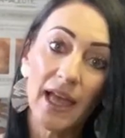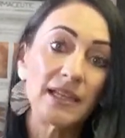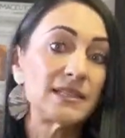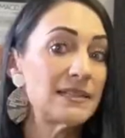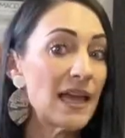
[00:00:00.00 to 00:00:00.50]

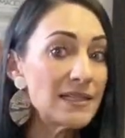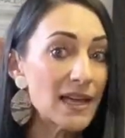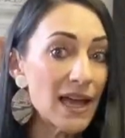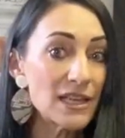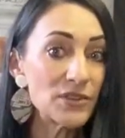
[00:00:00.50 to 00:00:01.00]
It's 10
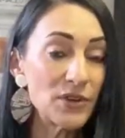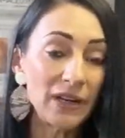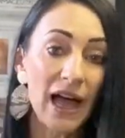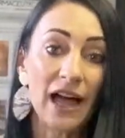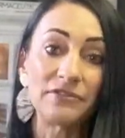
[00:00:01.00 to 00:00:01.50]
days of your
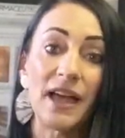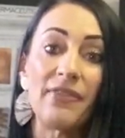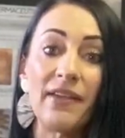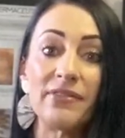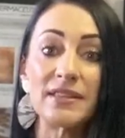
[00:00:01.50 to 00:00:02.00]
life,
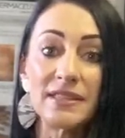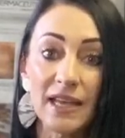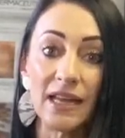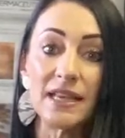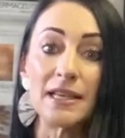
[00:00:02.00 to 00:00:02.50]
and then the
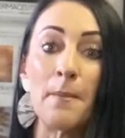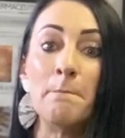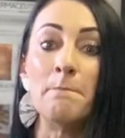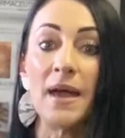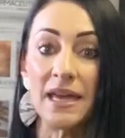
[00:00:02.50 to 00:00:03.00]
skin is
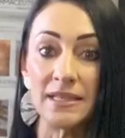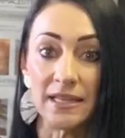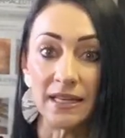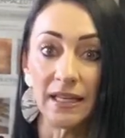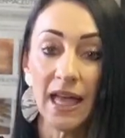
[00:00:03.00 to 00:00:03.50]

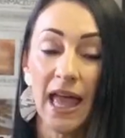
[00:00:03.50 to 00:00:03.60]
amazing.